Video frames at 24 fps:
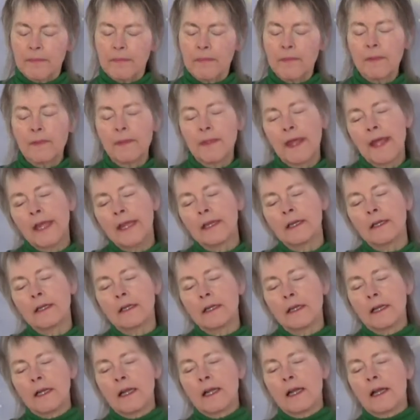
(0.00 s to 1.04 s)

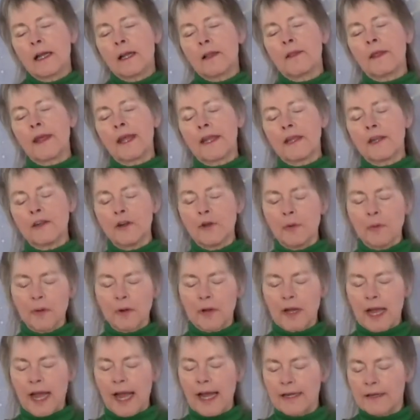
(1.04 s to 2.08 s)
Then
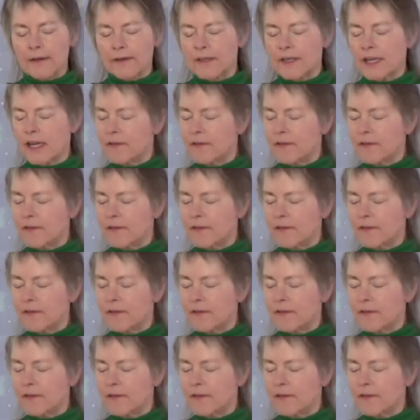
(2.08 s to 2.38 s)
you'll kind of